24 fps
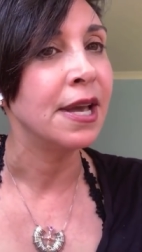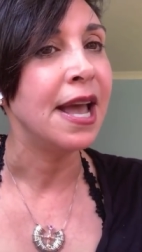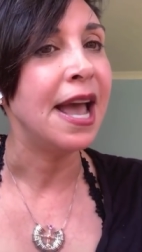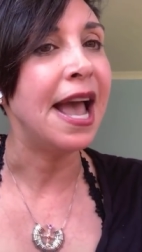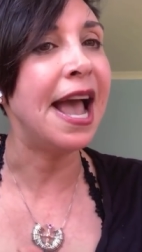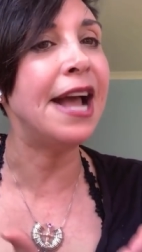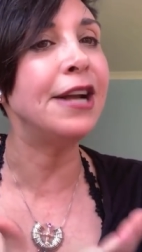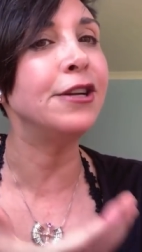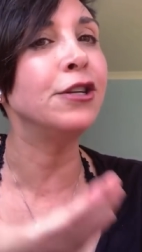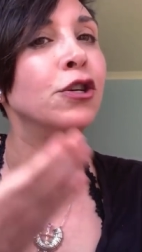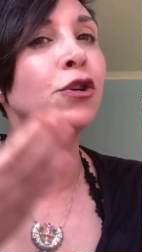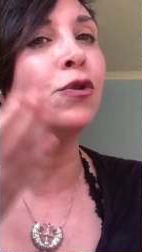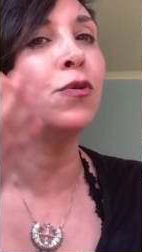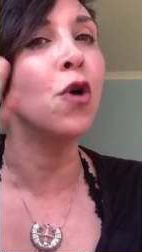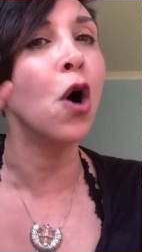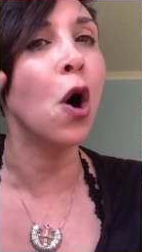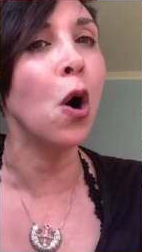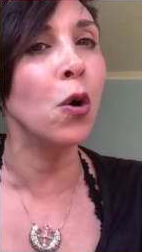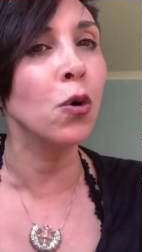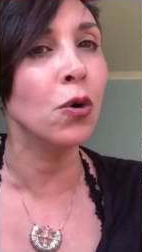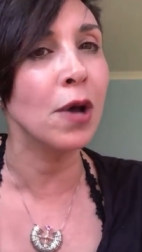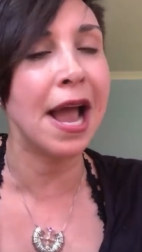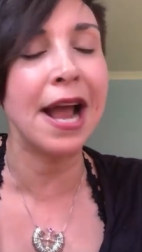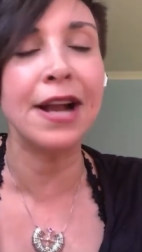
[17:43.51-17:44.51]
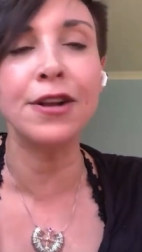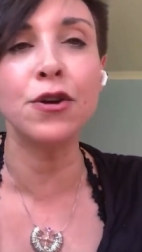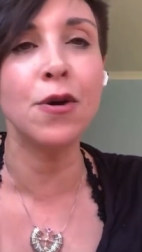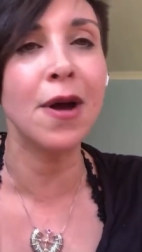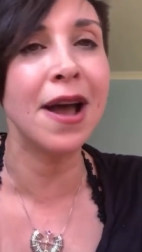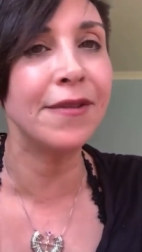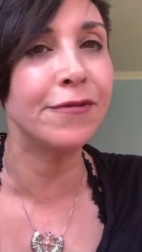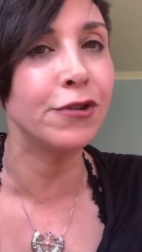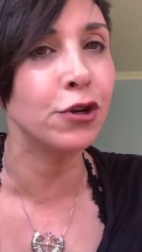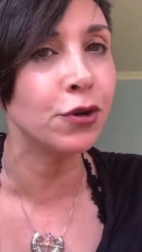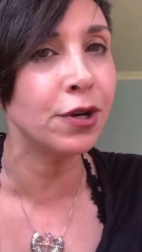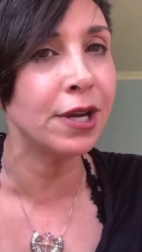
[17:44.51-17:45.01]
And you hold, and you
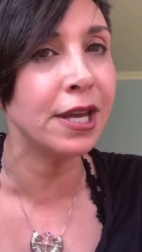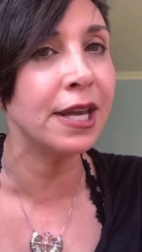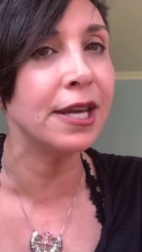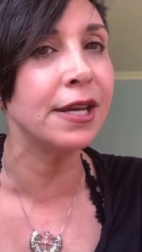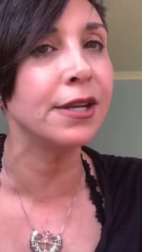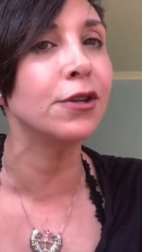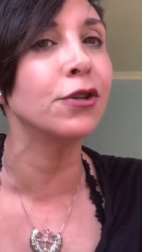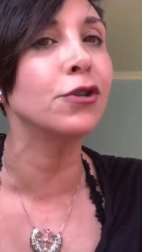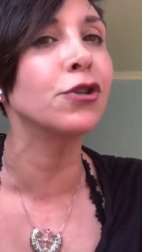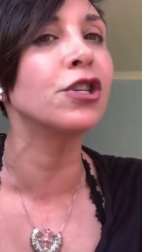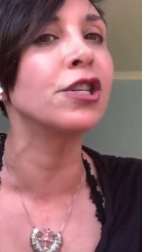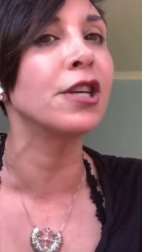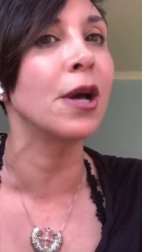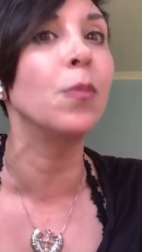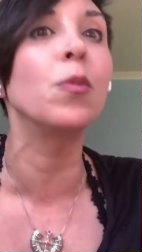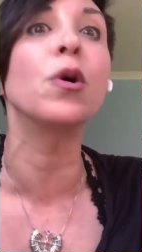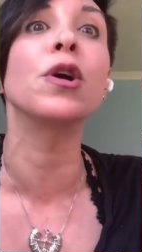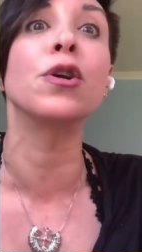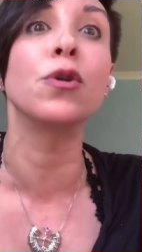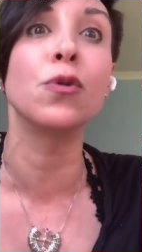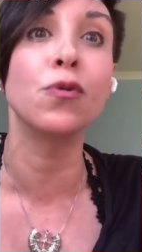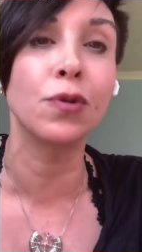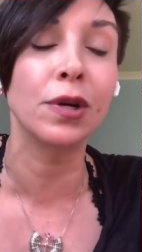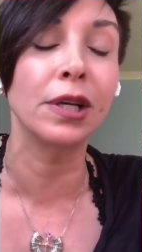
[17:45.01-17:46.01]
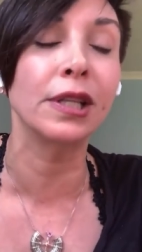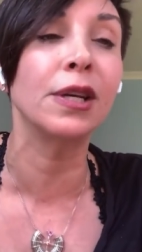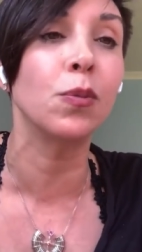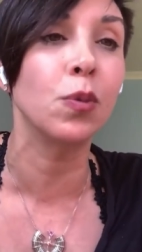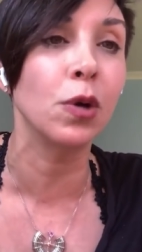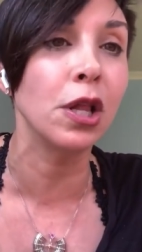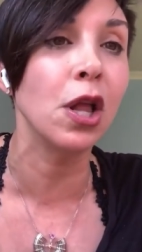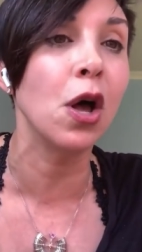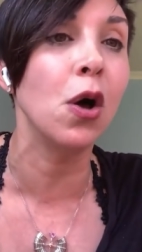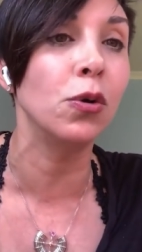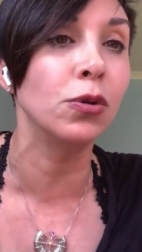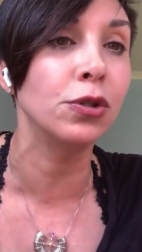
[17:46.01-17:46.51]
have your kid or someone who really
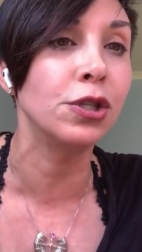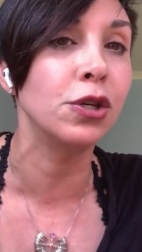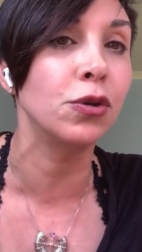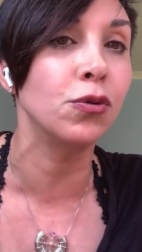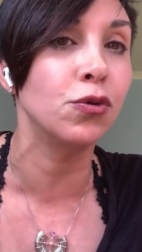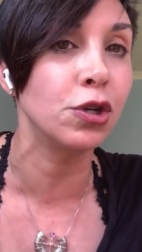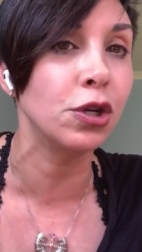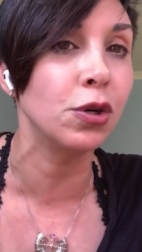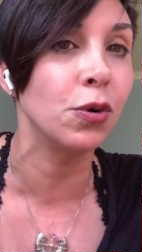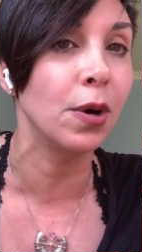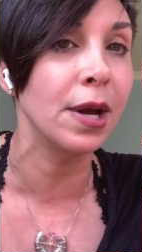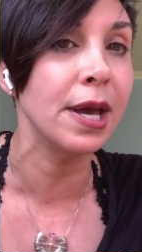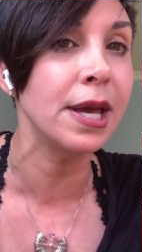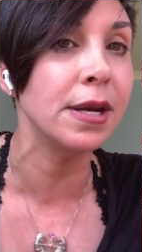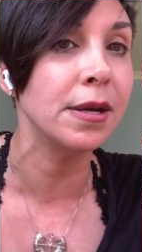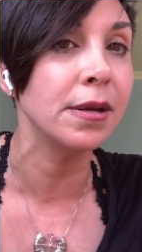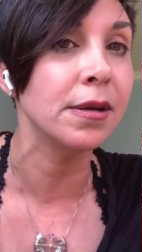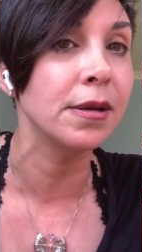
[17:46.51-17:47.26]
will hold you to it